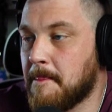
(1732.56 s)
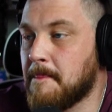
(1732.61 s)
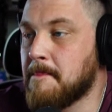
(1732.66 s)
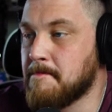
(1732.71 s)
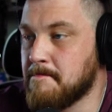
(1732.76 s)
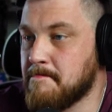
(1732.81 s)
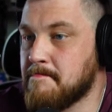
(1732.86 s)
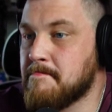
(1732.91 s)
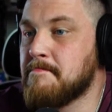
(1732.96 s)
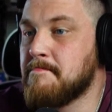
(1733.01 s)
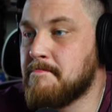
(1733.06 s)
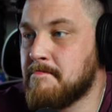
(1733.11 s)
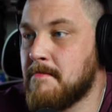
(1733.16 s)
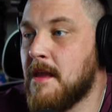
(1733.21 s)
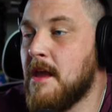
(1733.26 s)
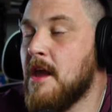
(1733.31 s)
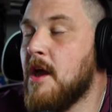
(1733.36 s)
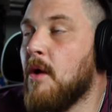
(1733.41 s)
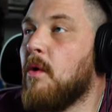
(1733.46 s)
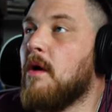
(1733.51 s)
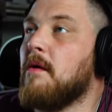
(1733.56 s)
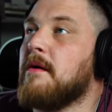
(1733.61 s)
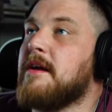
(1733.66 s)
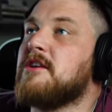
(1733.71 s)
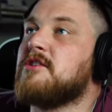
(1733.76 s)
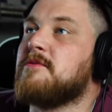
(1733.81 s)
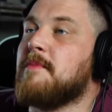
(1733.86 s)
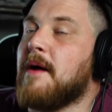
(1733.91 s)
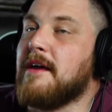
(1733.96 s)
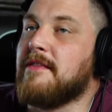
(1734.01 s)
Mm-hmm. Well,
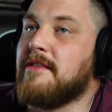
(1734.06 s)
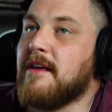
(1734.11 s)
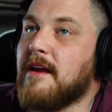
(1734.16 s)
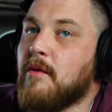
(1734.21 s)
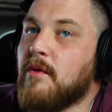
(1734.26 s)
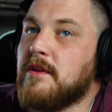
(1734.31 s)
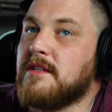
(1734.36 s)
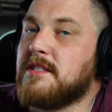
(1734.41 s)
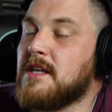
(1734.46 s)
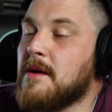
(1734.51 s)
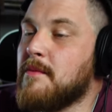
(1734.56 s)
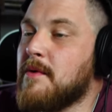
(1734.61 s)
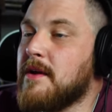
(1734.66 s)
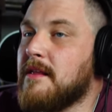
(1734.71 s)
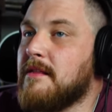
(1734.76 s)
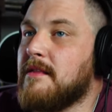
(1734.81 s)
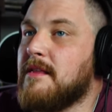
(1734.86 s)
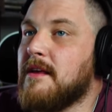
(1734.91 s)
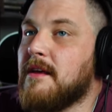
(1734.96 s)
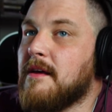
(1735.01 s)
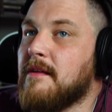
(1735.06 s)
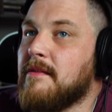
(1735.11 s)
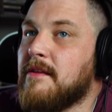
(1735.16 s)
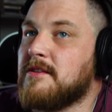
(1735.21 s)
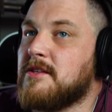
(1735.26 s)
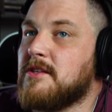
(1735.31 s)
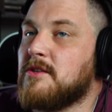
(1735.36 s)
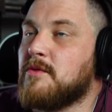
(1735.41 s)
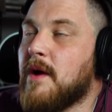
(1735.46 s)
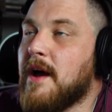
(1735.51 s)
here's my thing. When someone, th
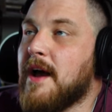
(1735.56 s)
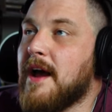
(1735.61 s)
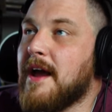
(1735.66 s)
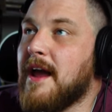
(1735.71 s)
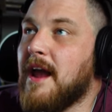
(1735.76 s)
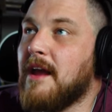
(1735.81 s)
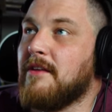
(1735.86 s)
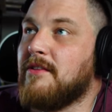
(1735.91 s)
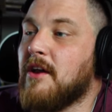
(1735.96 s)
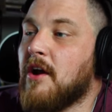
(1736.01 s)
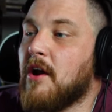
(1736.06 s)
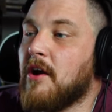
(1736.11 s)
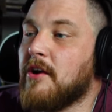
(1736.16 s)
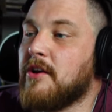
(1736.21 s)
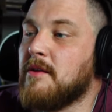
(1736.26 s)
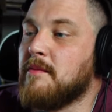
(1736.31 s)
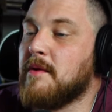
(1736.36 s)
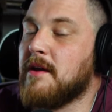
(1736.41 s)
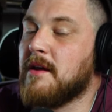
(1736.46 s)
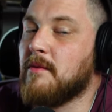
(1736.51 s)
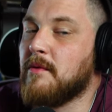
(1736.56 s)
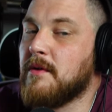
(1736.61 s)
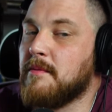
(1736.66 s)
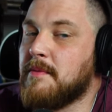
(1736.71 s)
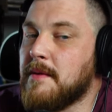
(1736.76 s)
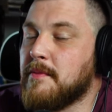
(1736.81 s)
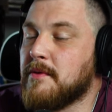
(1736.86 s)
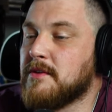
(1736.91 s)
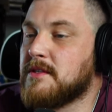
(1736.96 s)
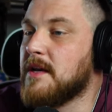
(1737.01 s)
this is why I hate the argument when
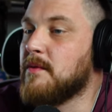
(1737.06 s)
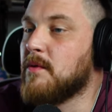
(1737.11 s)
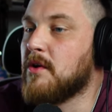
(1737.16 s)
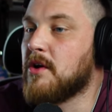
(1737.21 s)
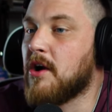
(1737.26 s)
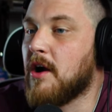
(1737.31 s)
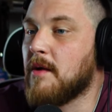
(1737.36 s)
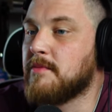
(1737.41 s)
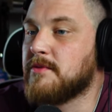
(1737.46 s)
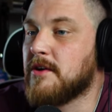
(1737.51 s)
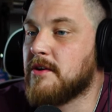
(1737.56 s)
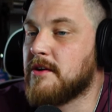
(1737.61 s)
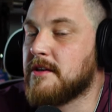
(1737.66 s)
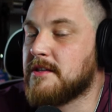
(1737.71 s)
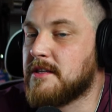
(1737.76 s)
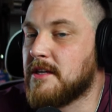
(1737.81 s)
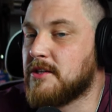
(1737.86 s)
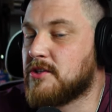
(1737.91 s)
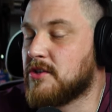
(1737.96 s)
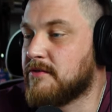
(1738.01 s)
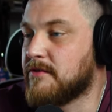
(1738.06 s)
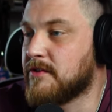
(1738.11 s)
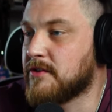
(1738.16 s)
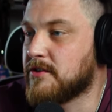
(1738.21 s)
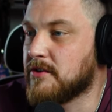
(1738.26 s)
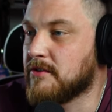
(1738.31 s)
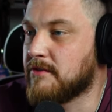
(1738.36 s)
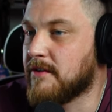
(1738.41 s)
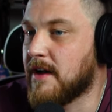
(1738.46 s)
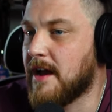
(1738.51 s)
people say, well, carbs aren't essential for
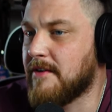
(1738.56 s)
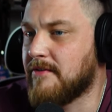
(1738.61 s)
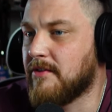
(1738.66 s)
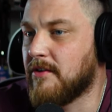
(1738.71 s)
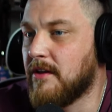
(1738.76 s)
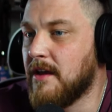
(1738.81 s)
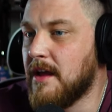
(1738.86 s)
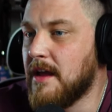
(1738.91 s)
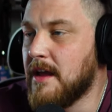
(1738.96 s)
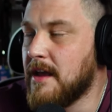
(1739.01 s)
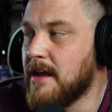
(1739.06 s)
survival.